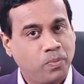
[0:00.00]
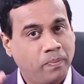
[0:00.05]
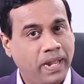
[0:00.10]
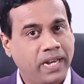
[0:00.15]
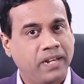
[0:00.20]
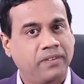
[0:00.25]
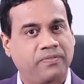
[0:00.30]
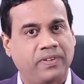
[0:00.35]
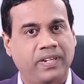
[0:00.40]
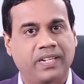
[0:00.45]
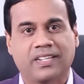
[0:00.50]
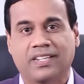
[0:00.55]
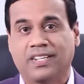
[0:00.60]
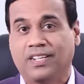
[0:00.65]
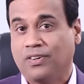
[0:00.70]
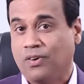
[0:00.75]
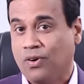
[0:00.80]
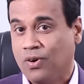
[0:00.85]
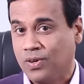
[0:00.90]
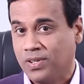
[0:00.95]
to benefit
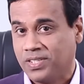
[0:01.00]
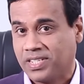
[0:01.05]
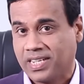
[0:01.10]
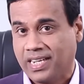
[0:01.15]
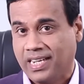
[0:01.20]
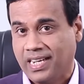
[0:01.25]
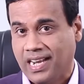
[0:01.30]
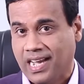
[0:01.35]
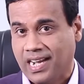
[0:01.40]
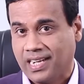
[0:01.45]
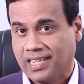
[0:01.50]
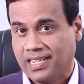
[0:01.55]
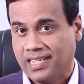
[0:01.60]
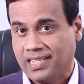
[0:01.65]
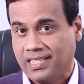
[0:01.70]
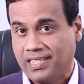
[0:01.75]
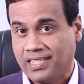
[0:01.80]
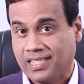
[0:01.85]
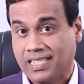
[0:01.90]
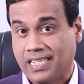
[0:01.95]
all Sri
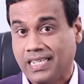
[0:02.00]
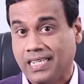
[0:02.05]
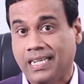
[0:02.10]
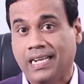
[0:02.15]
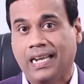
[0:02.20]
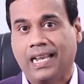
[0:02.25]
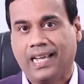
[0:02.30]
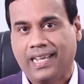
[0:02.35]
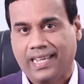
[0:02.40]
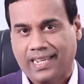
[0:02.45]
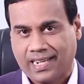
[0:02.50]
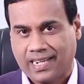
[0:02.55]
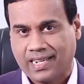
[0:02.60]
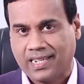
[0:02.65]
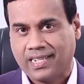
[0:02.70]
Lankans alike.